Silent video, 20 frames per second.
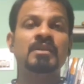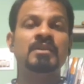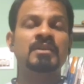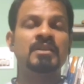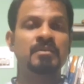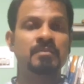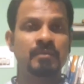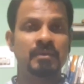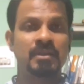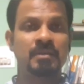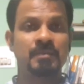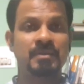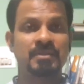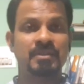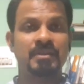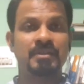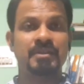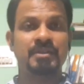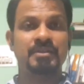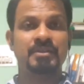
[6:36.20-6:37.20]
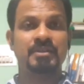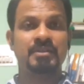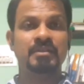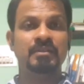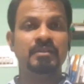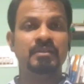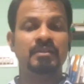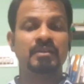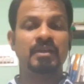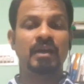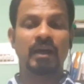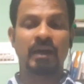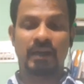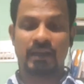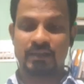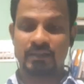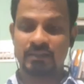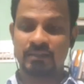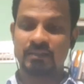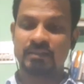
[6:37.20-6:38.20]
tabular presentation,
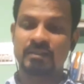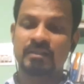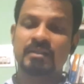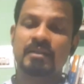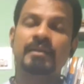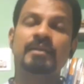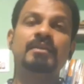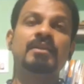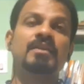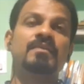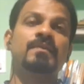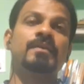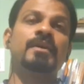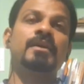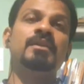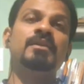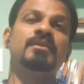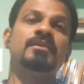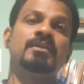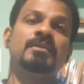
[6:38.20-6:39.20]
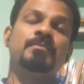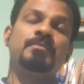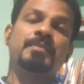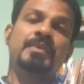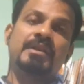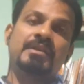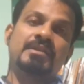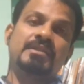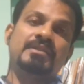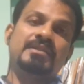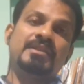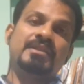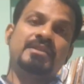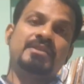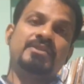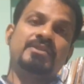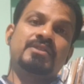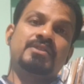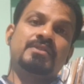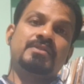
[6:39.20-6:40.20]
and graphical
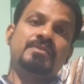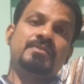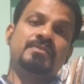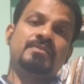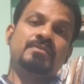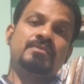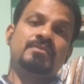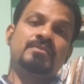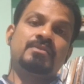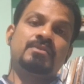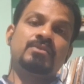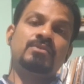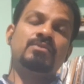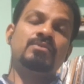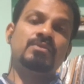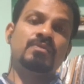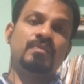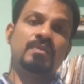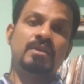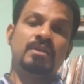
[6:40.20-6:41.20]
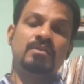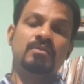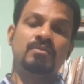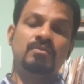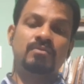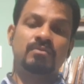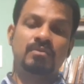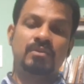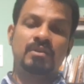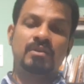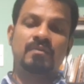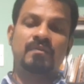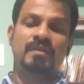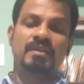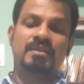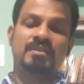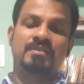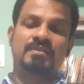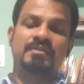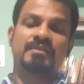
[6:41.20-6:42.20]
presentation. So you all know what
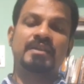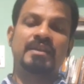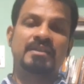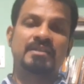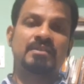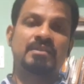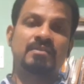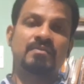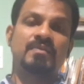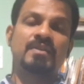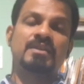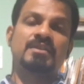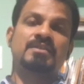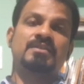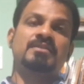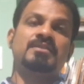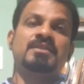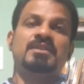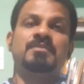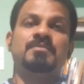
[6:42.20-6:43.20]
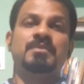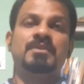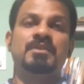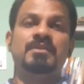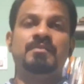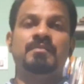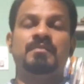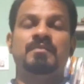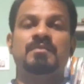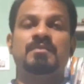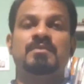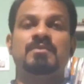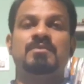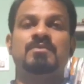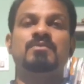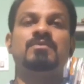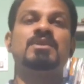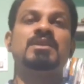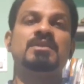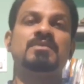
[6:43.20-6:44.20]
is text, what is table.
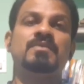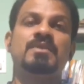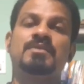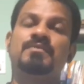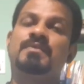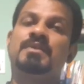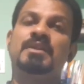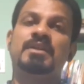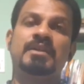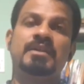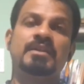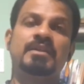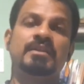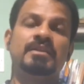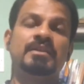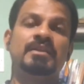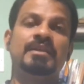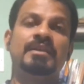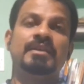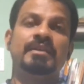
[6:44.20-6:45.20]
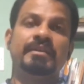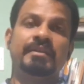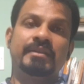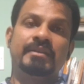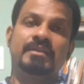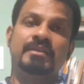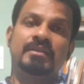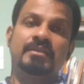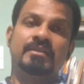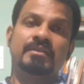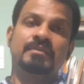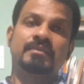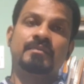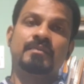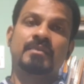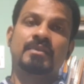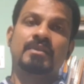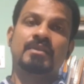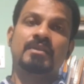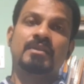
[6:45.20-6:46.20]
So that is what we learn later.
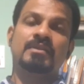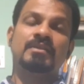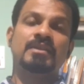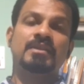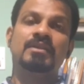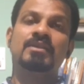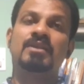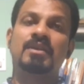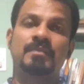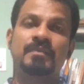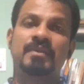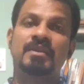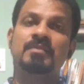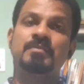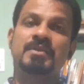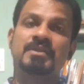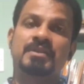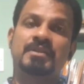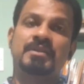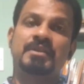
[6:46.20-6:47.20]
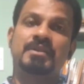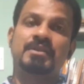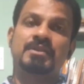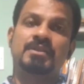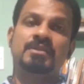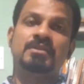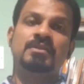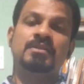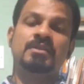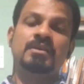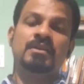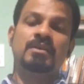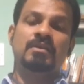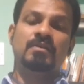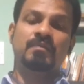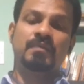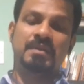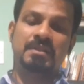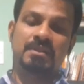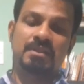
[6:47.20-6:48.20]
In that graphical presentation,
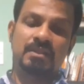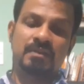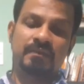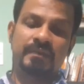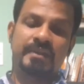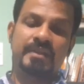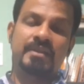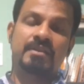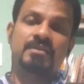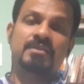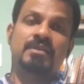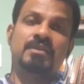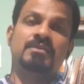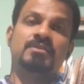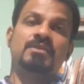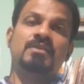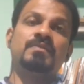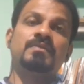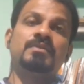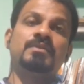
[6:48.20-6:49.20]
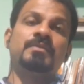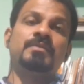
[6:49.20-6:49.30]
we see various kinds of